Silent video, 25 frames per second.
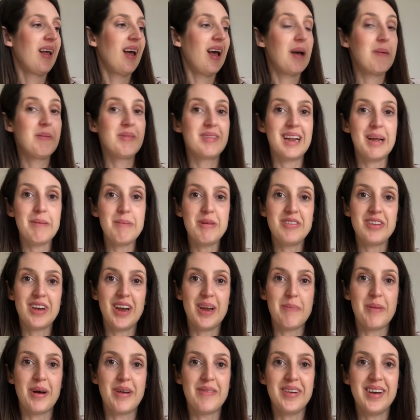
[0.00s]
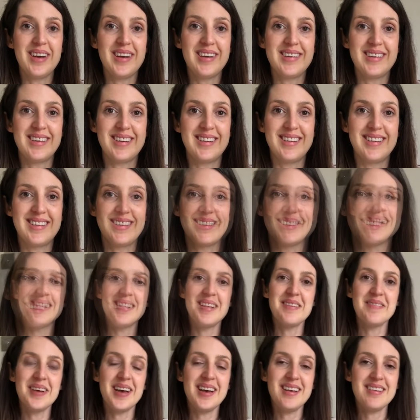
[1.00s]
Um, so let me show you my versions.
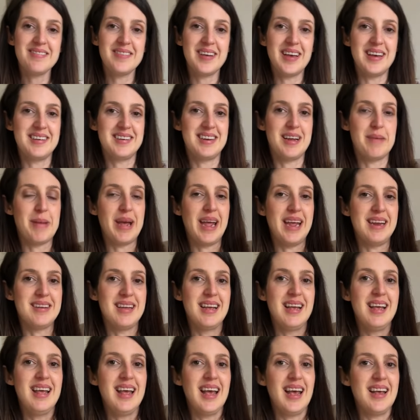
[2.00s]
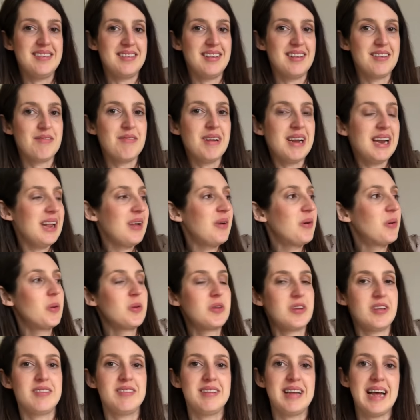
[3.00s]
The first version I made is this really
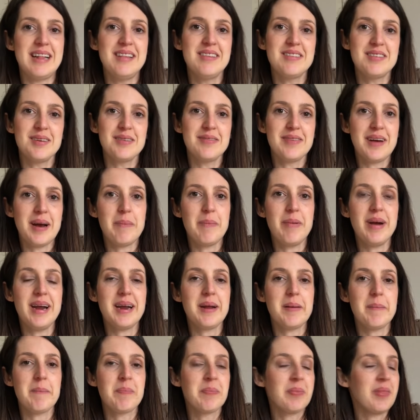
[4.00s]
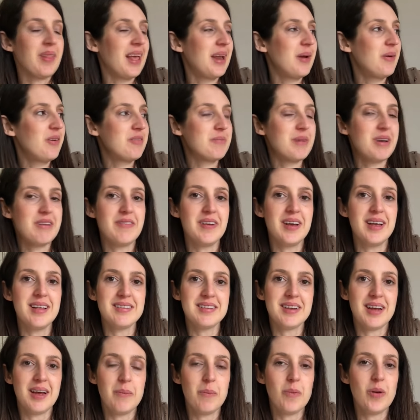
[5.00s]
gorgeous tencel fabric and it was my
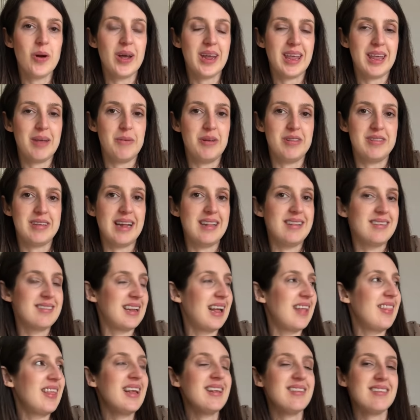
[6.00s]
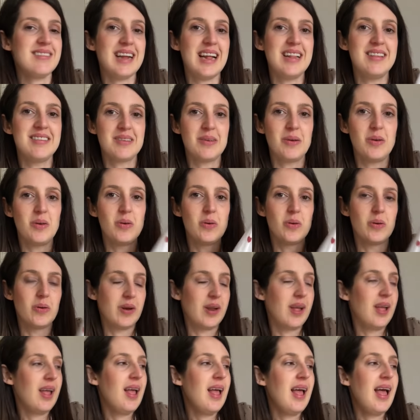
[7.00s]
first time working with tencel. I think it's a tencel
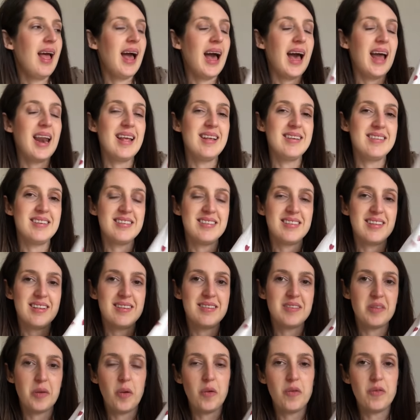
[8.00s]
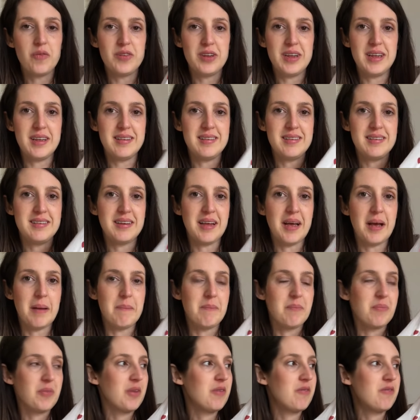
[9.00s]
lawn and it's just the softest,
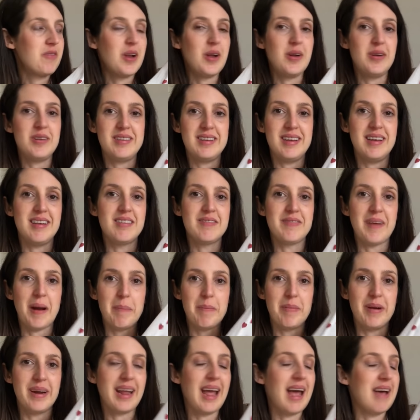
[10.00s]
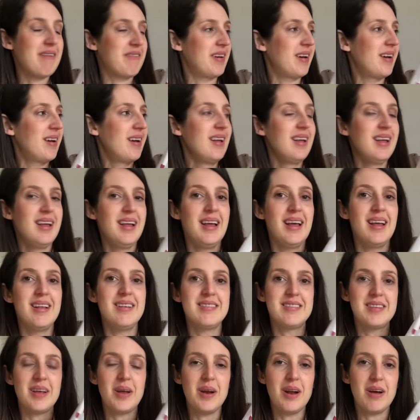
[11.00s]
um, floatiest fabric ever.
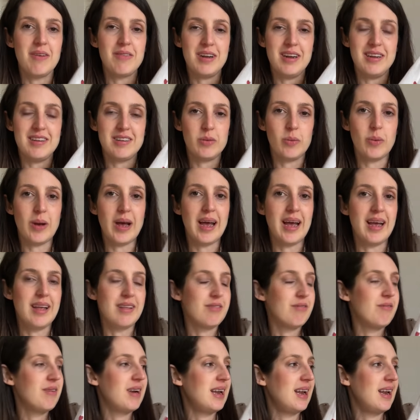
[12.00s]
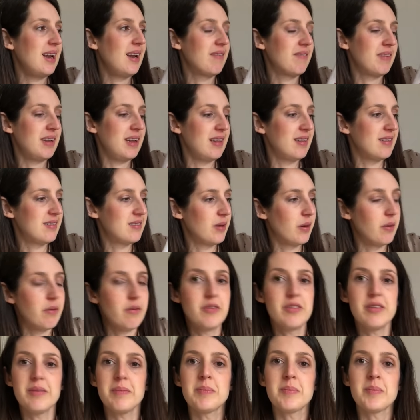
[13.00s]
It's so lovely to wear, it's really lovely and
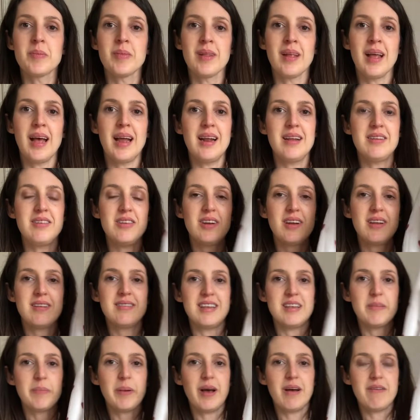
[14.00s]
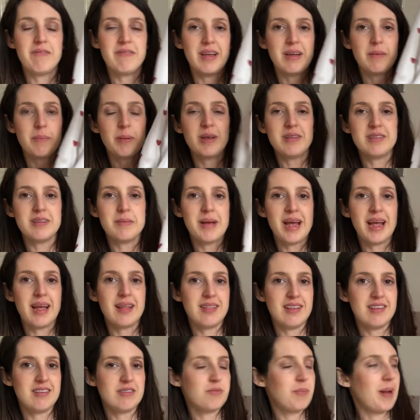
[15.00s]
soft. And as you can see, it's perfect because the,
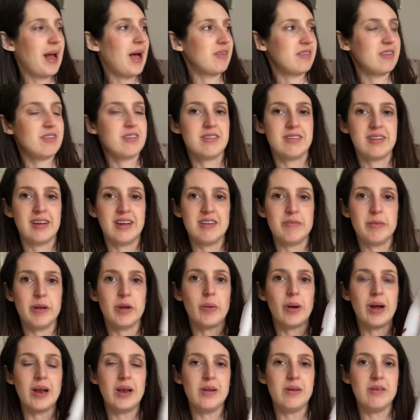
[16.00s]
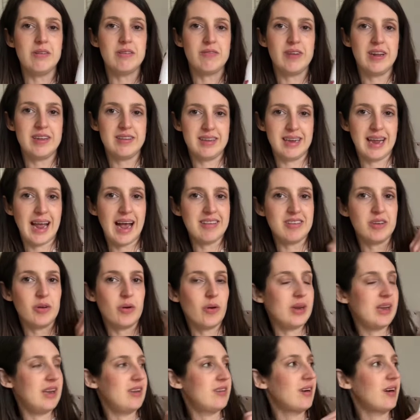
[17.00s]
this blouse is designed to be quite loose fitting. It hasn't
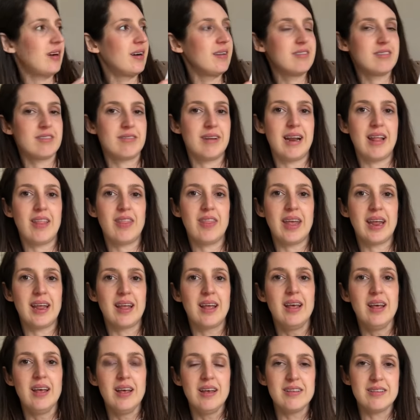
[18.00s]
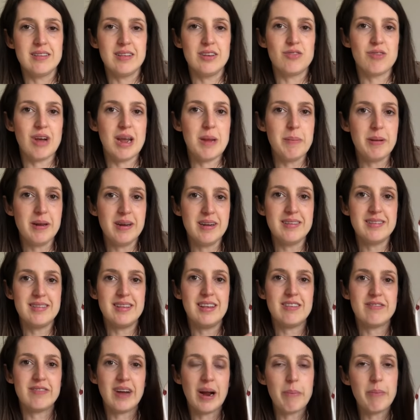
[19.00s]
got any darts or anything. So the drapiness of
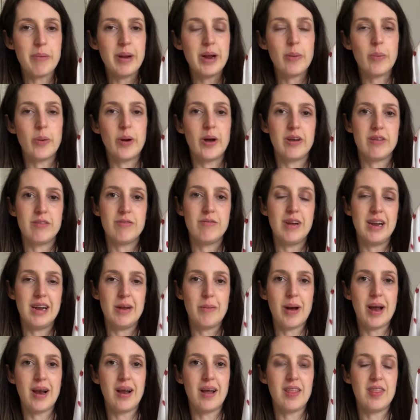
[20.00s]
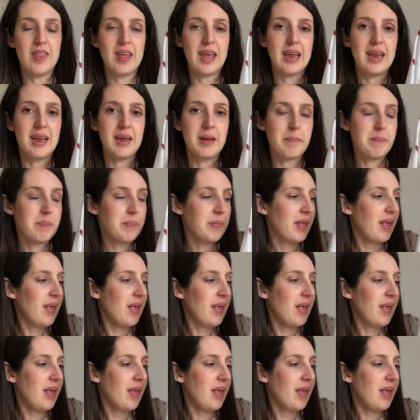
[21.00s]
this fabric works really well, I think.